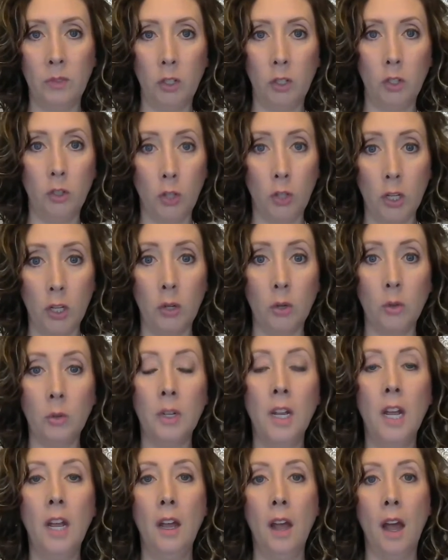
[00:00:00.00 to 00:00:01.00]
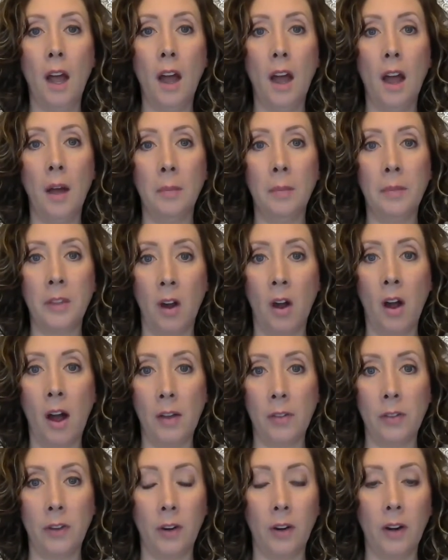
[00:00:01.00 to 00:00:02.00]
to you, the
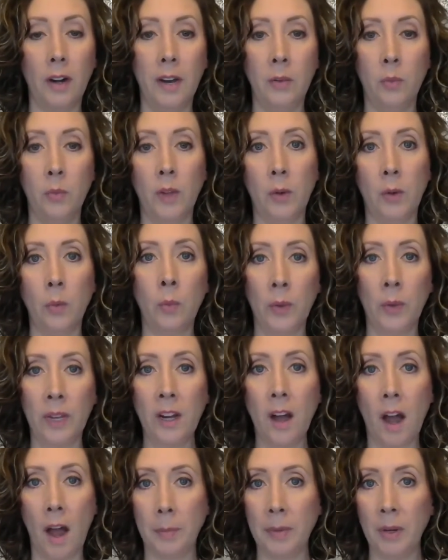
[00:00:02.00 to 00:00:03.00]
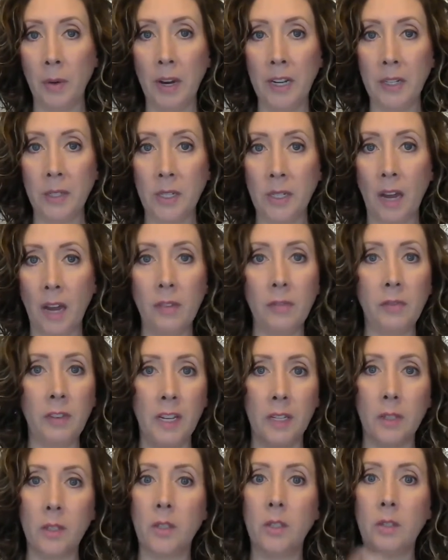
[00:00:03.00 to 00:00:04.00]
author. And like when we copyright stuff,
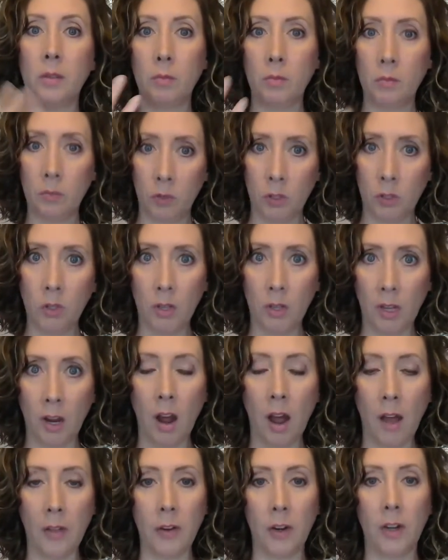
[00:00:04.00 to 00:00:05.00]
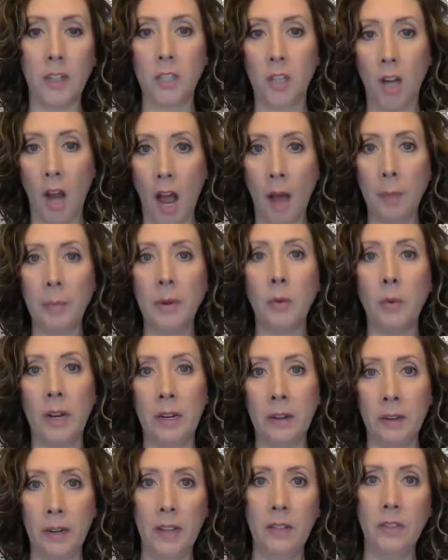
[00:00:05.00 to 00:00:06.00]
it's to the author. It's
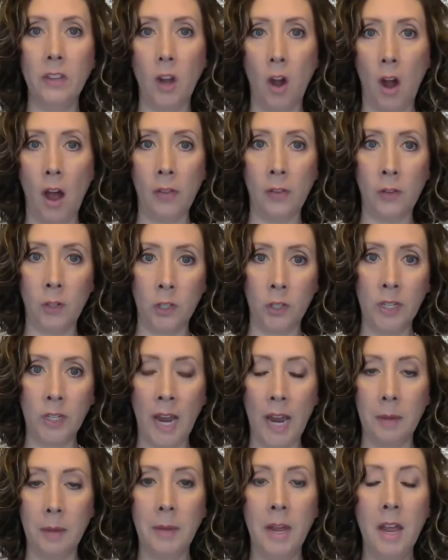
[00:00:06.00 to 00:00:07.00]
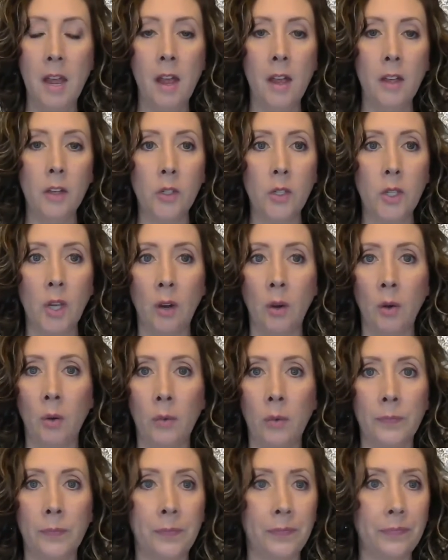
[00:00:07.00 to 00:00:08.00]
copywritten in the author's name.
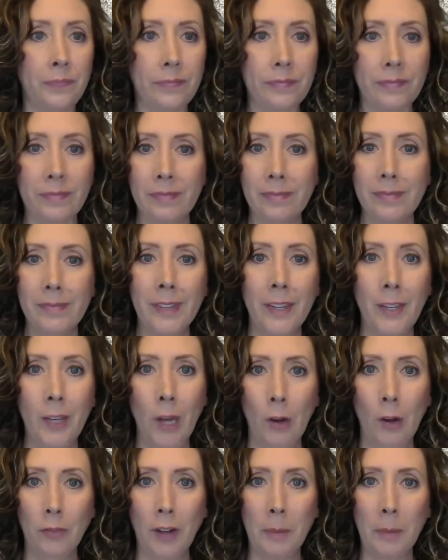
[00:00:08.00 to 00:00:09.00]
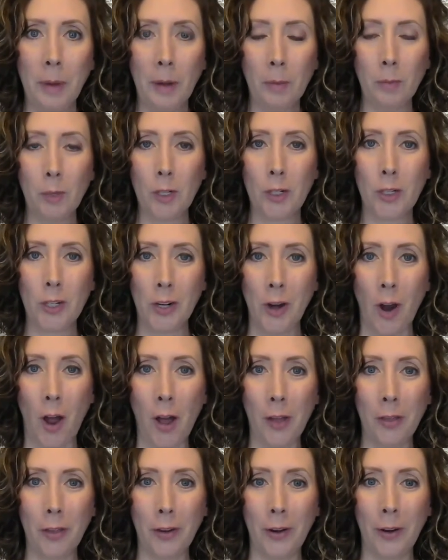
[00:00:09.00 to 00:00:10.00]
So if I publish an
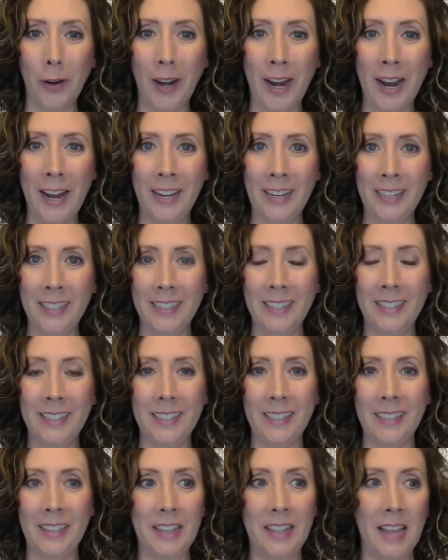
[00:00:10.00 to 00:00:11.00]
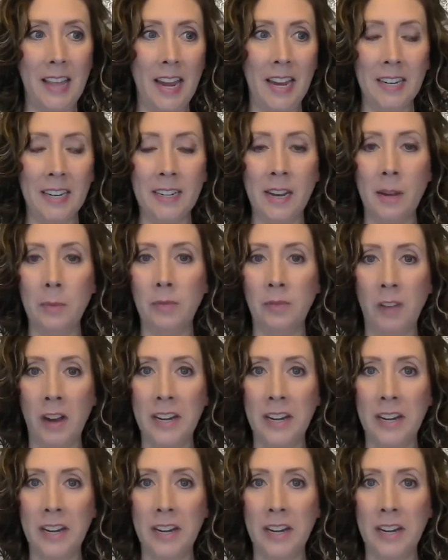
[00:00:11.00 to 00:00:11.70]
author and they end up